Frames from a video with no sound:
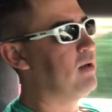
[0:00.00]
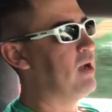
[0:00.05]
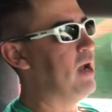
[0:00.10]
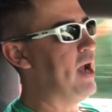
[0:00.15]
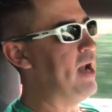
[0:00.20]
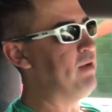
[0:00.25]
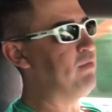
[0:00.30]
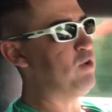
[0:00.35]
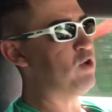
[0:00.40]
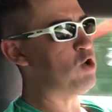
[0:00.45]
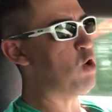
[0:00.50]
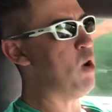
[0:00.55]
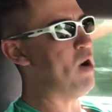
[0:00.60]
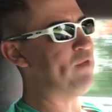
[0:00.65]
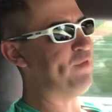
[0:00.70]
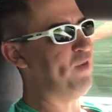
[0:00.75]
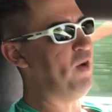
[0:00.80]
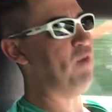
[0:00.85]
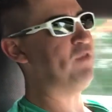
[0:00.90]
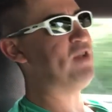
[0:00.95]
And if you're going
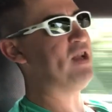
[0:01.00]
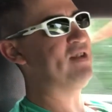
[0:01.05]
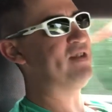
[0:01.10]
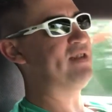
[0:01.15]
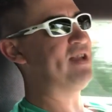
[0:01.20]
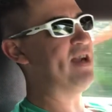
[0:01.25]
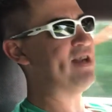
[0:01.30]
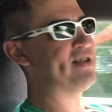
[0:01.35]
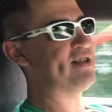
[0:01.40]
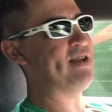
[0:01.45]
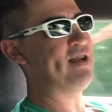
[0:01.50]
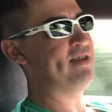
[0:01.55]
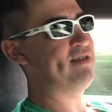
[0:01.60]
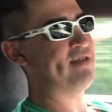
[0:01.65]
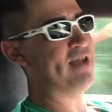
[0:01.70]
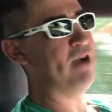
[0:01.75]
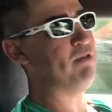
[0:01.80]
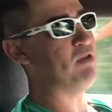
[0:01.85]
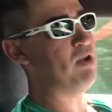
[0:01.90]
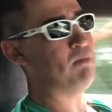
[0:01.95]
50, 60,
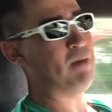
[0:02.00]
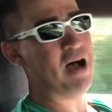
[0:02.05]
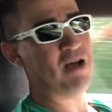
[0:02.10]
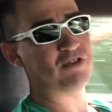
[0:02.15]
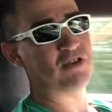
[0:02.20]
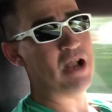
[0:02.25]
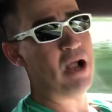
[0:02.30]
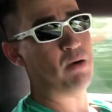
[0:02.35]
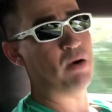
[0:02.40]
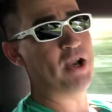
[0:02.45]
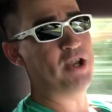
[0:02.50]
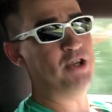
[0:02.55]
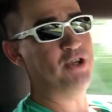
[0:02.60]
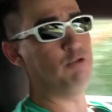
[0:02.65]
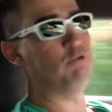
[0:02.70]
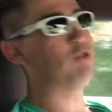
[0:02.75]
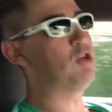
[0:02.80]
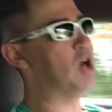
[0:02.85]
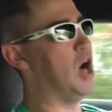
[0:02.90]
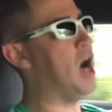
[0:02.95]
70 miles an hour and you
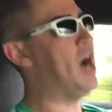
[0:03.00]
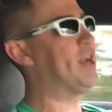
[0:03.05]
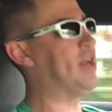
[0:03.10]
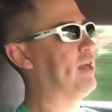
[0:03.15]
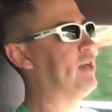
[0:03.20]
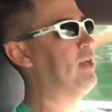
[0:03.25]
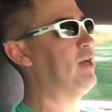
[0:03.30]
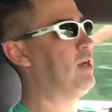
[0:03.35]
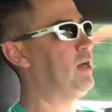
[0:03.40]
gun it,